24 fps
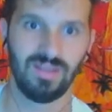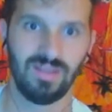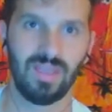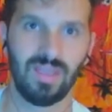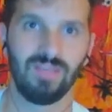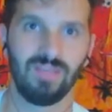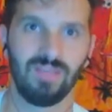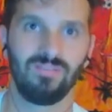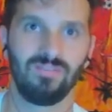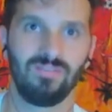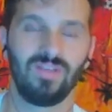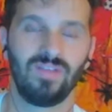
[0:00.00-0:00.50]

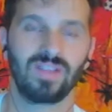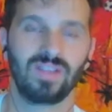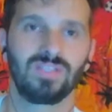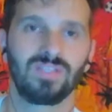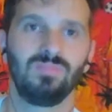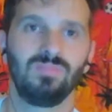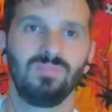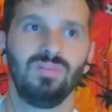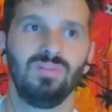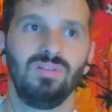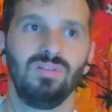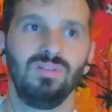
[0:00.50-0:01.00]
and
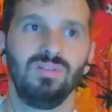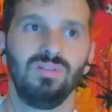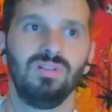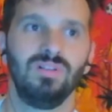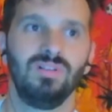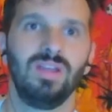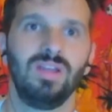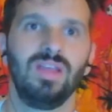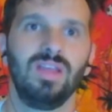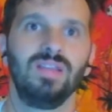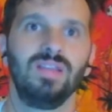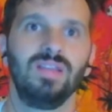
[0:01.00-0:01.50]
flexible
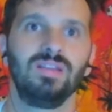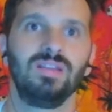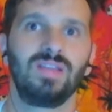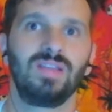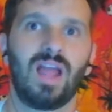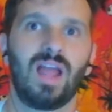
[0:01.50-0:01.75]
and